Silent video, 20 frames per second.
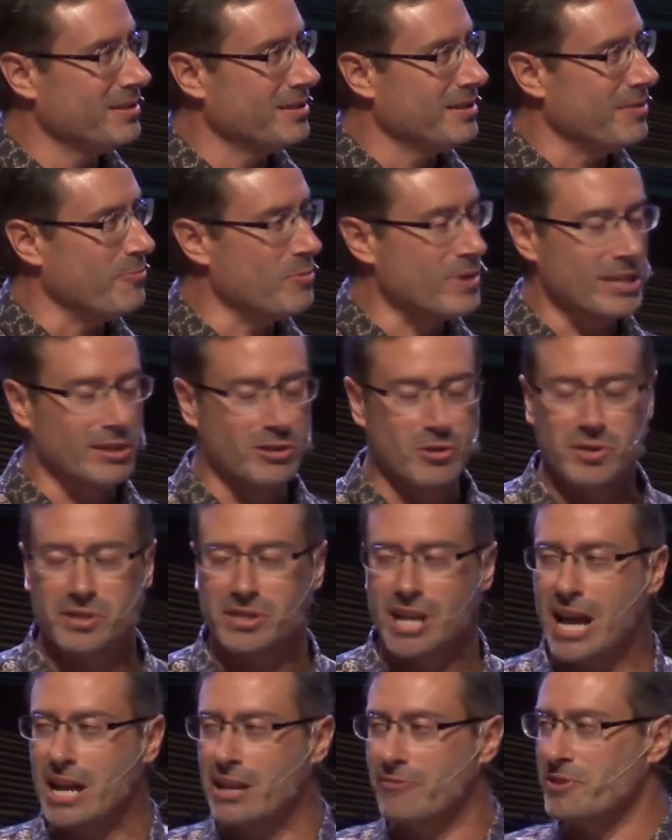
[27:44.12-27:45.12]
We can lose
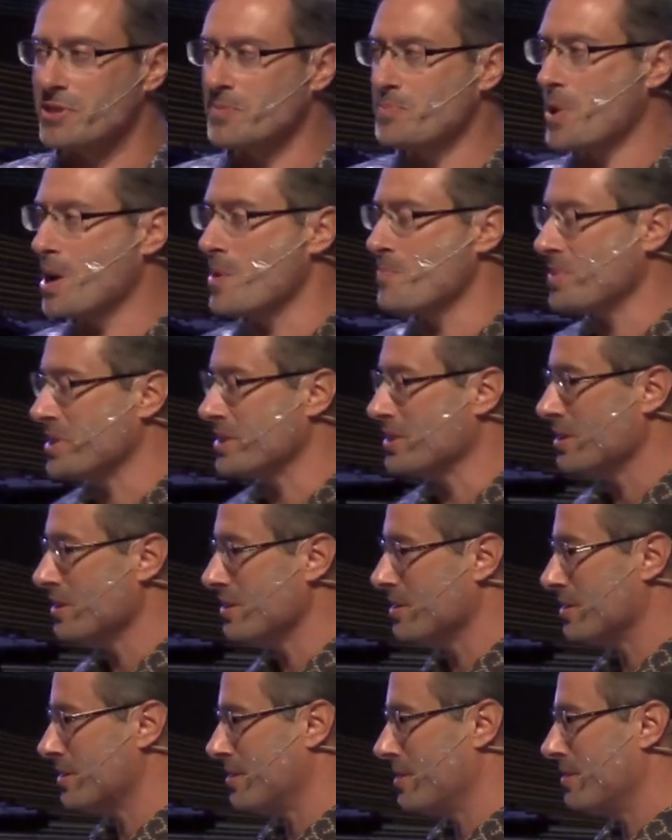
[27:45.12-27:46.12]
sight of his
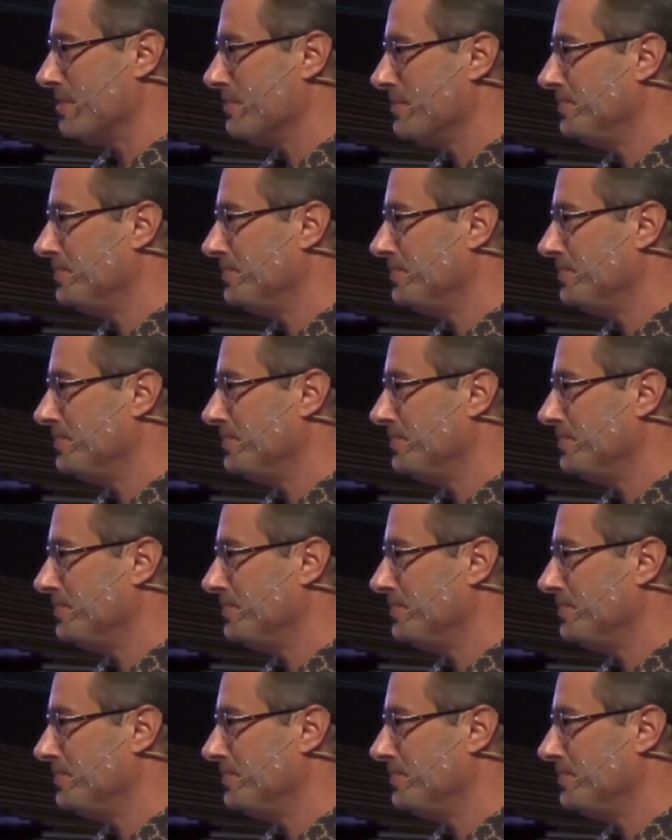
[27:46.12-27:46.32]
purposes.